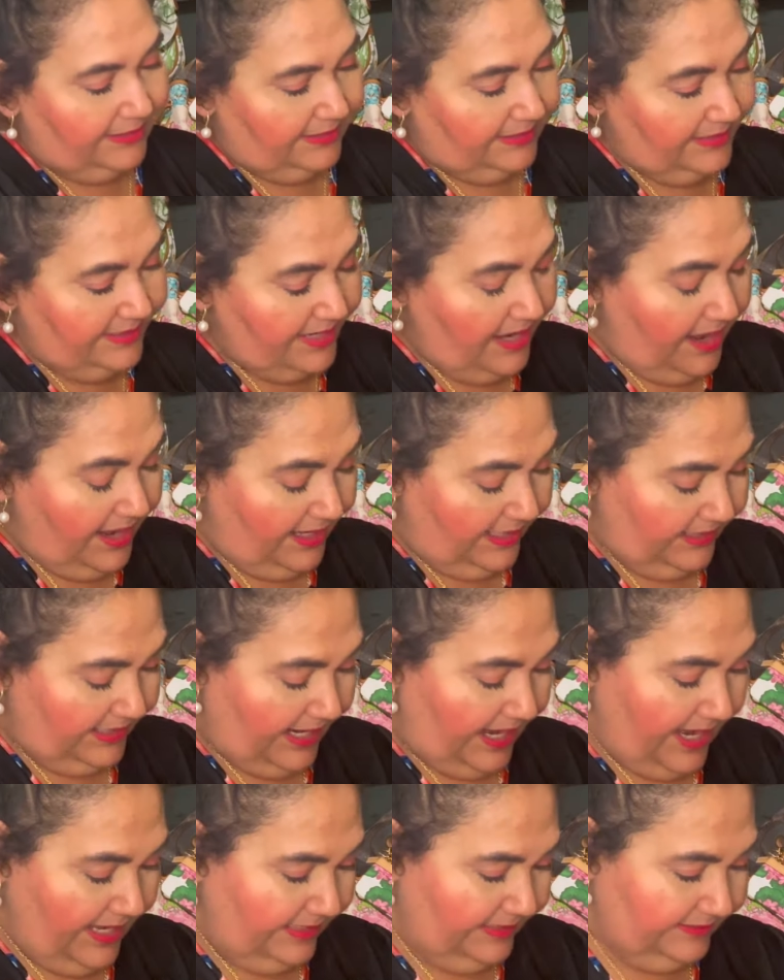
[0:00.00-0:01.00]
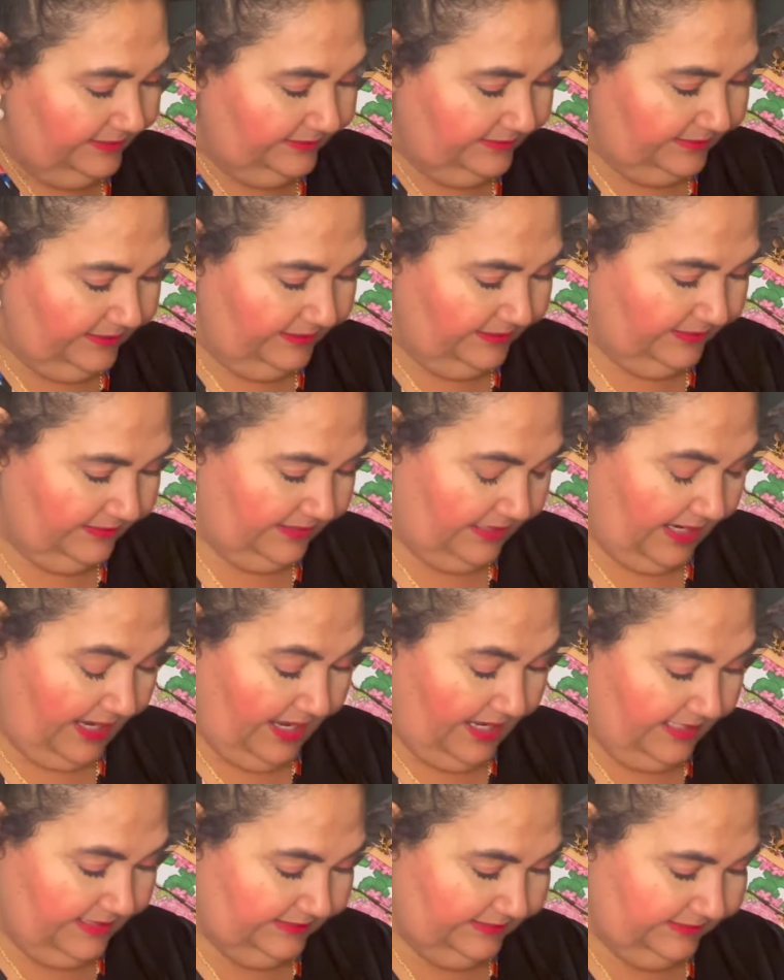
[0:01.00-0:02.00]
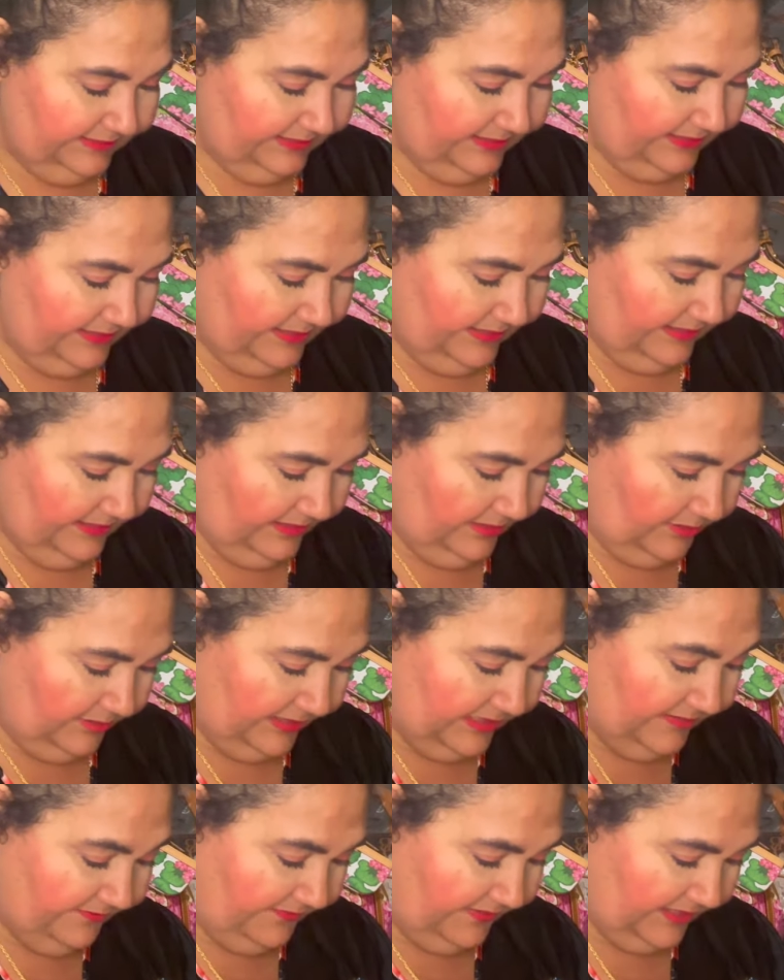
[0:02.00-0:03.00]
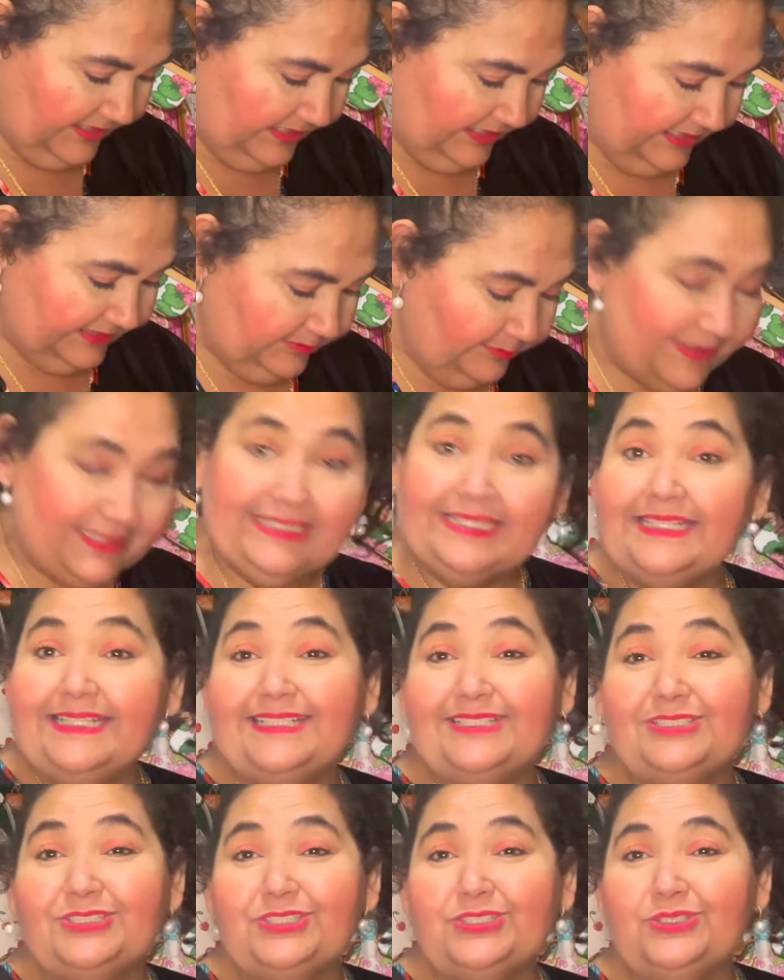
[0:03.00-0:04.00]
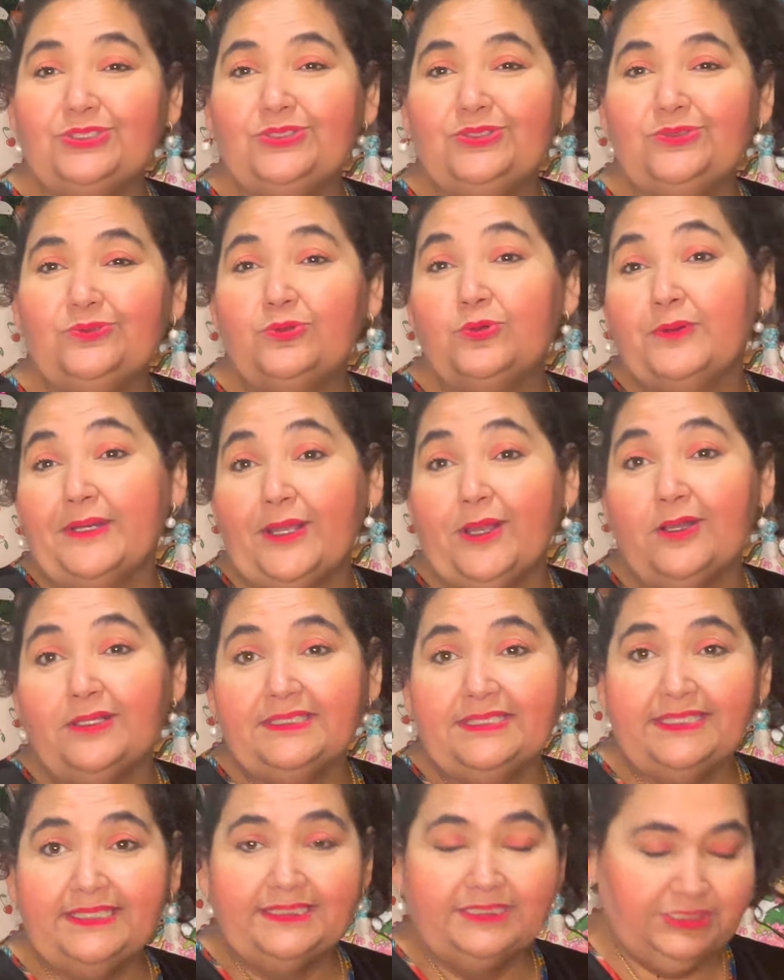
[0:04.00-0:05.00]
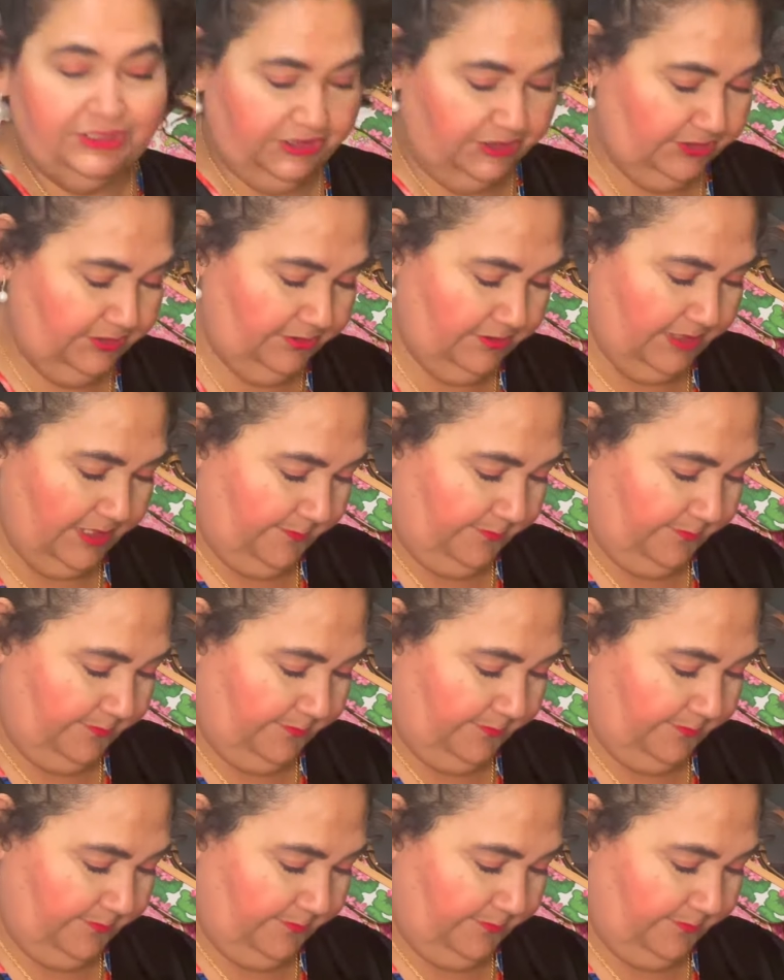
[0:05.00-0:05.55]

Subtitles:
not as significant as we needed to, or we all needed to.